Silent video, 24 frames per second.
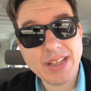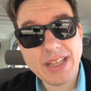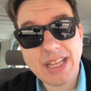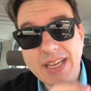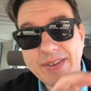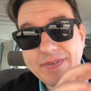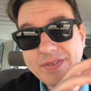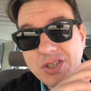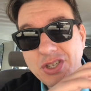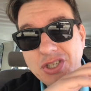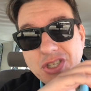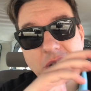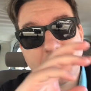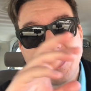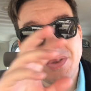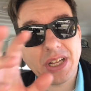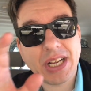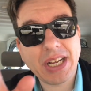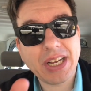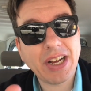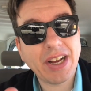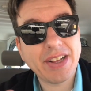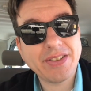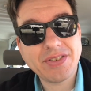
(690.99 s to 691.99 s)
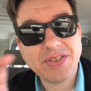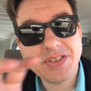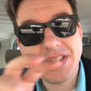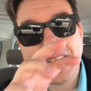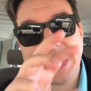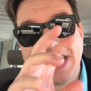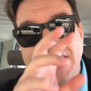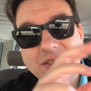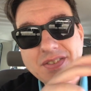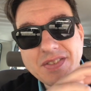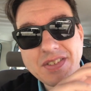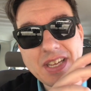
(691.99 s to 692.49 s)
And they even showed the cut
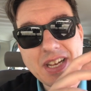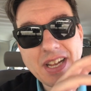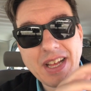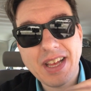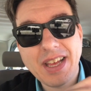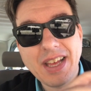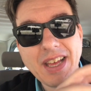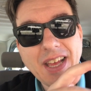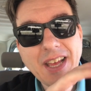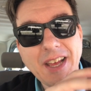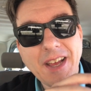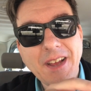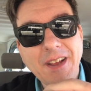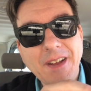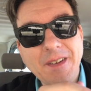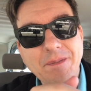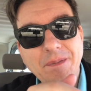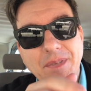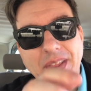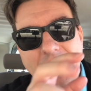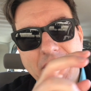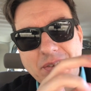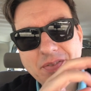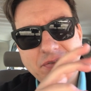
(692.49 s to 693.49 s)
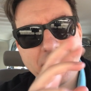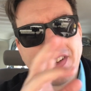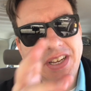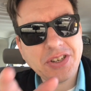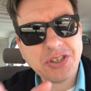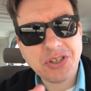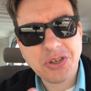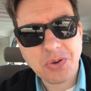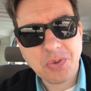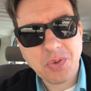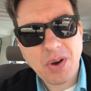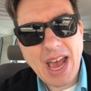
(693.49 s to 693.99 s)
scenes in a in a
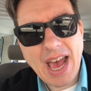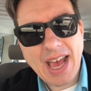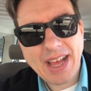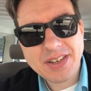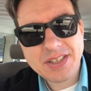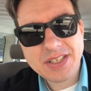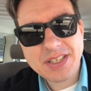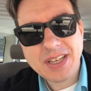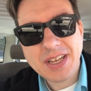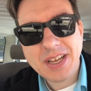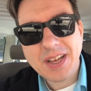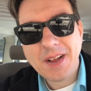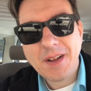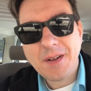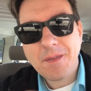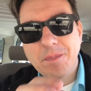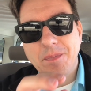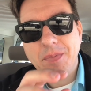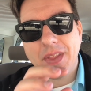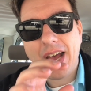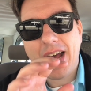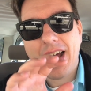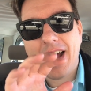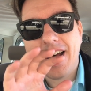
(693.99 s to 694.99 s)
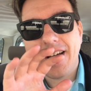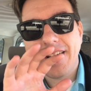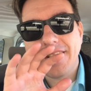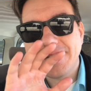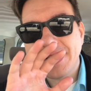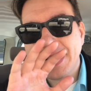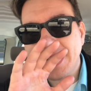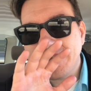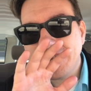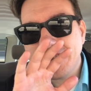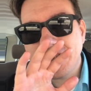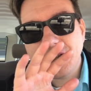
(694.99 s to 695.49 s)
featurette uh,
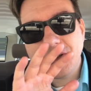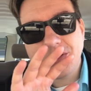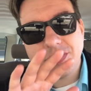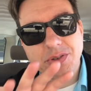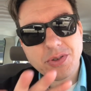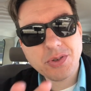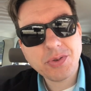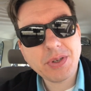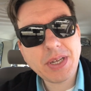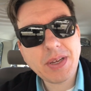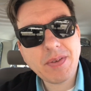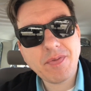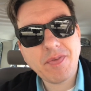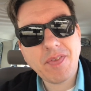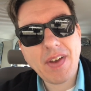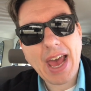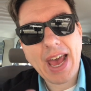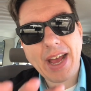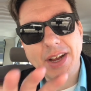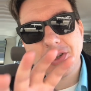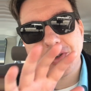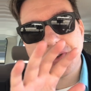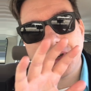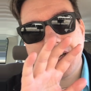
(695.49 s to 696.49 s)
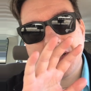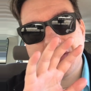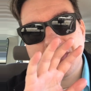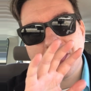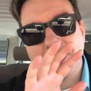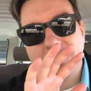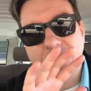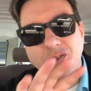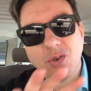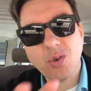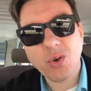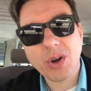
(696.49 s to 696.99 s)
this new Scream Factory is a
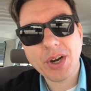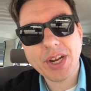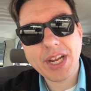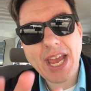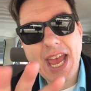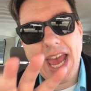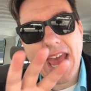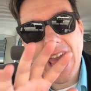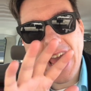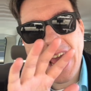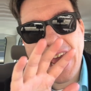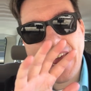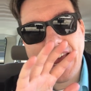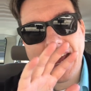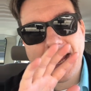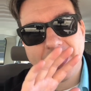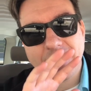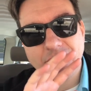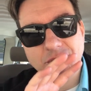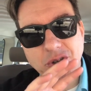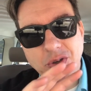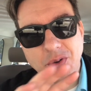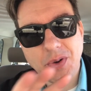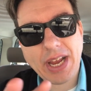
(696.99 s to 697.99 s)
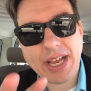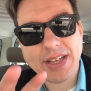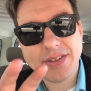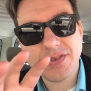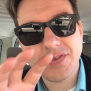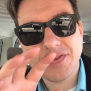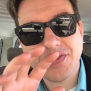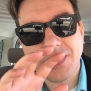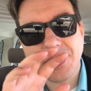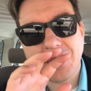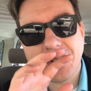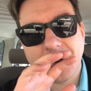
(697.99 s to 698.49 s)
4K
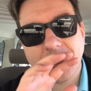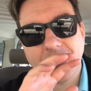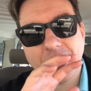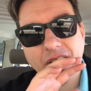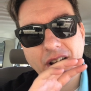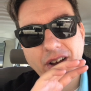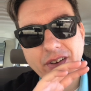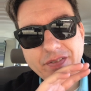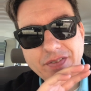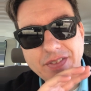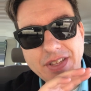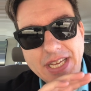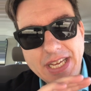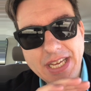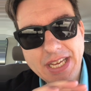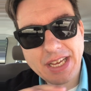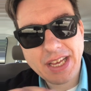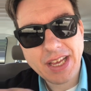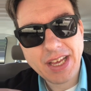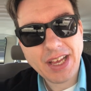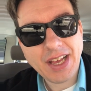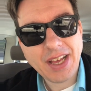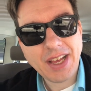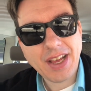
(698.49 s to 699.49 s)
transfer of the